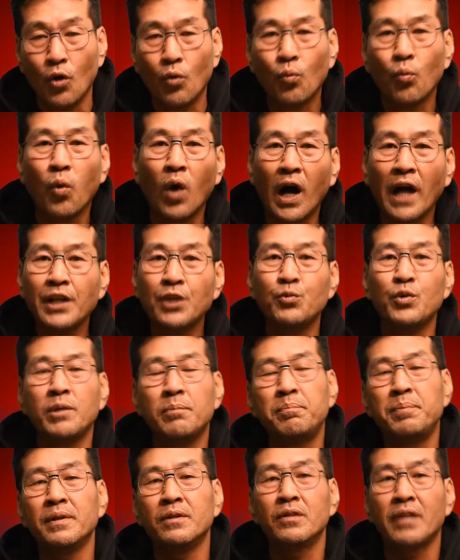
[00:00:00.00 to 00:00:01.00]
Why do we
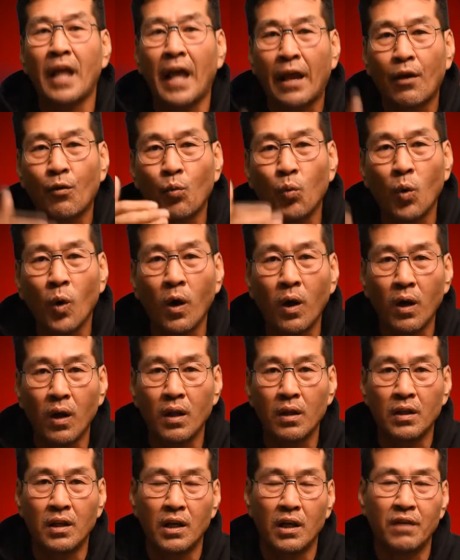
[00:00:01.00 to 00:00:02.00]
build a
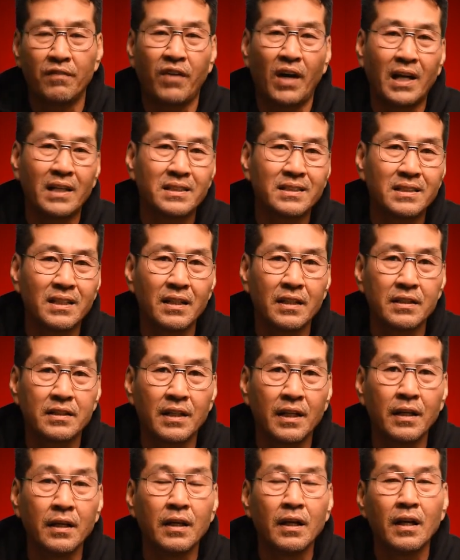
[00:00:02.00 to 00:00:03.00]
wall of
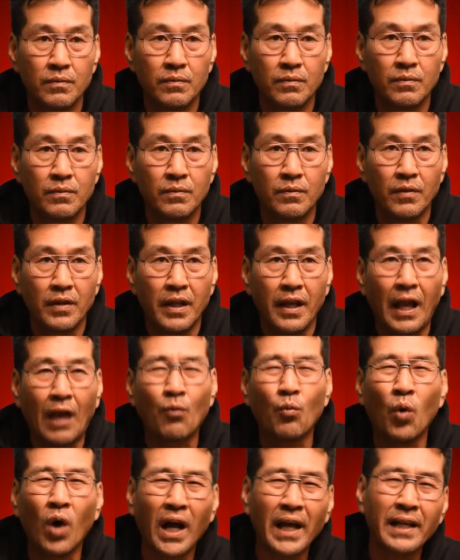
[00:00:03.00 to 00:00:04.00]
hostility?
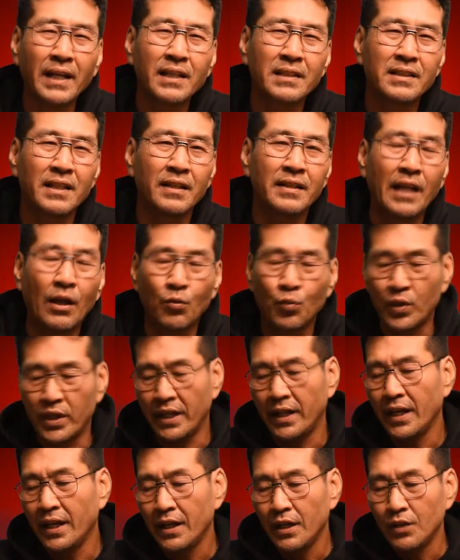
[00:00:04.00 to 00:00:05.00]
And why is it that
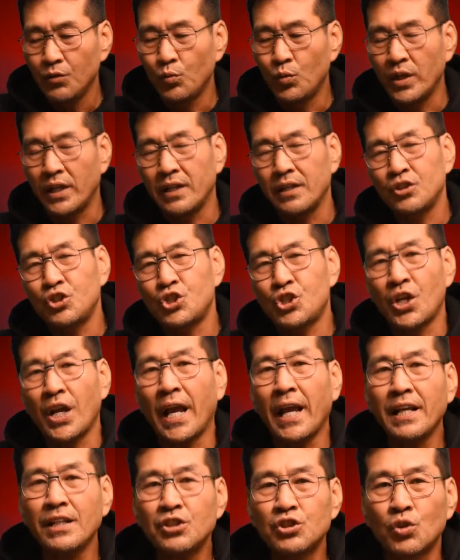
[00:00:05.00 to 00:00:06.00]
we we
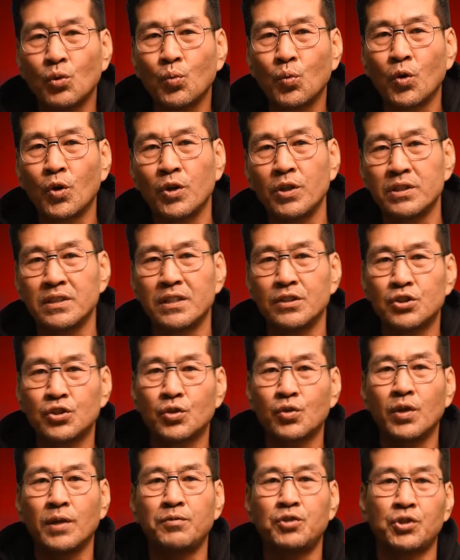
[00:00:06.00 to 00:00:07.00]
change the words in
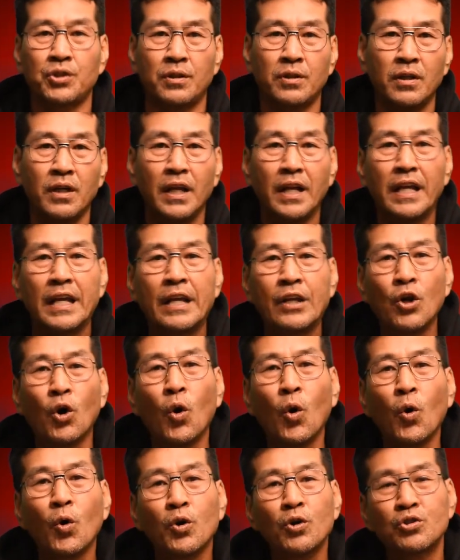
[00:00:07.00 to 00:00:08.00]
Scripture in
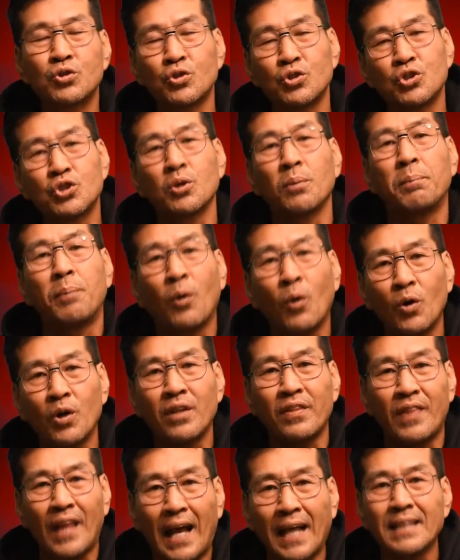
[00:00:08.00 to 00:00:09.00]
order to
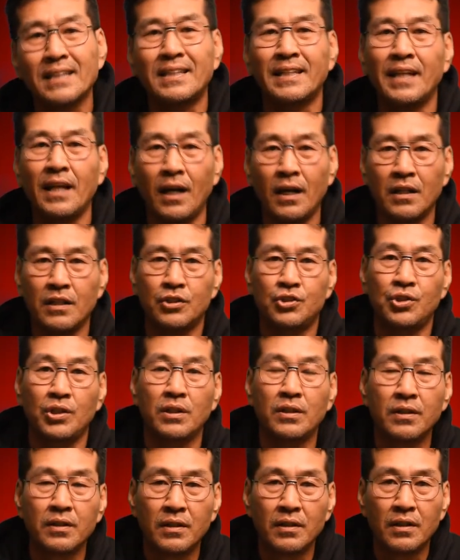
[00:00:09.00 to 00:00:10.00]
support that
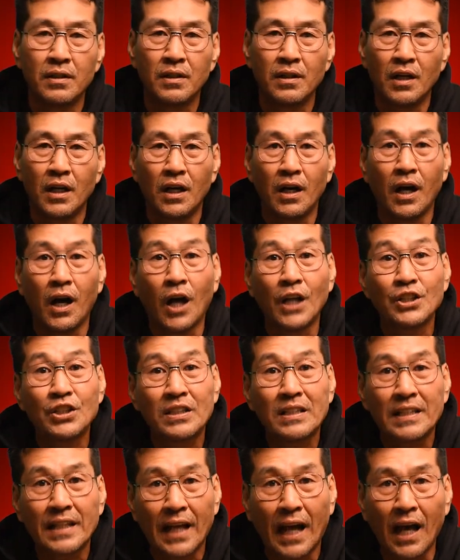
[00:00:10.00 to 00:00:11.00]
theology,
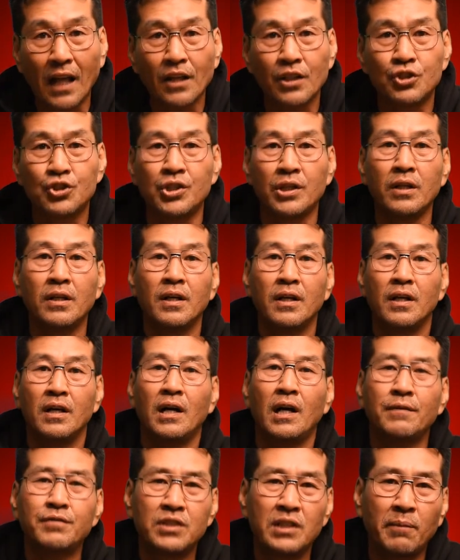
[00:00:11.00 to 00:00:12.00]
theology
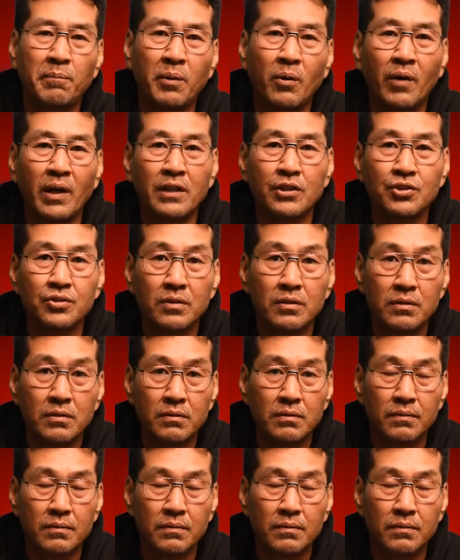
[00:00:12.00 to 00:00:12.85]
of separation.